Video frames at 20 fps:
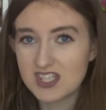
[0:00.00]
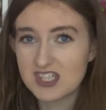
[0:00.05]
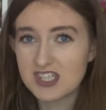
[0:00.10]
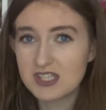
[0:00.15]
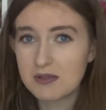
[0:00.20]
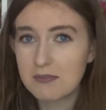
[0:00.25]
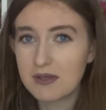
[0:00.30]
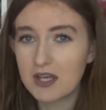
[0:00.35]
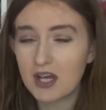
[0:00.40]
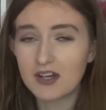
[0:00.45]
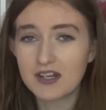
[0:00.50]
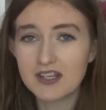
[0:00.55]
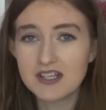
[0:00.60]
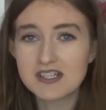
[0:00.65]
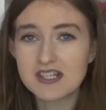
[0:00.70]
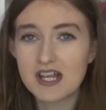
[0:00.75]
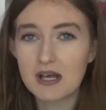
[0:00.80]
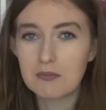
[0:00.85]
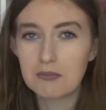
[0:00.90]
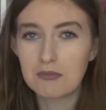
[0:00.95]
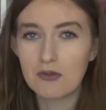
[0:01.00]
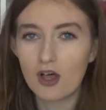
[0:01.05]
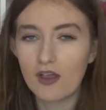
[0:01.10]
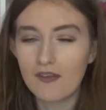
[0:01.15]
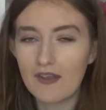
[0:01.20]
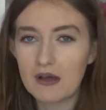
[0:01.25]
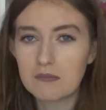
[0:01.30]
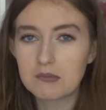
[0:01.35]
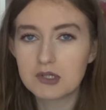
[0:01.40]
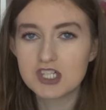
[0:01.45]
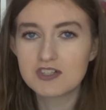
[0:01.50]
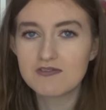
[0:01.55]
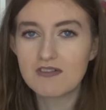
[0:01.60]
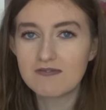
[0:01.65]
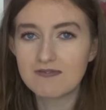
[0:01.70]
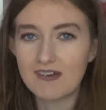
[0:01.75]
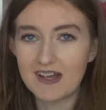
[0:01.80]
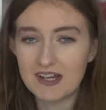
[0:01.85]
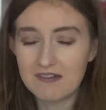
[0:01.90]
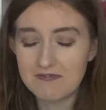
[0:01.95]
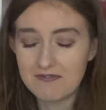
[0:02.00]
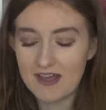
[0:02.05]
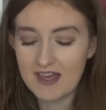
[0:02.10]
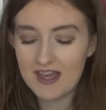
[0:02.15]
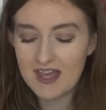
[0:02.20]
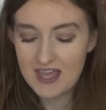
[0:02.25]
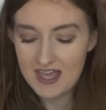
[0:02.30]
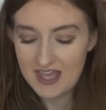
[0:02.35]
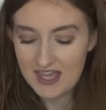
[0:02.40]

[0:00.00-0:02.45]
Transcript: and to be honest, I'm not that much of a fan of it.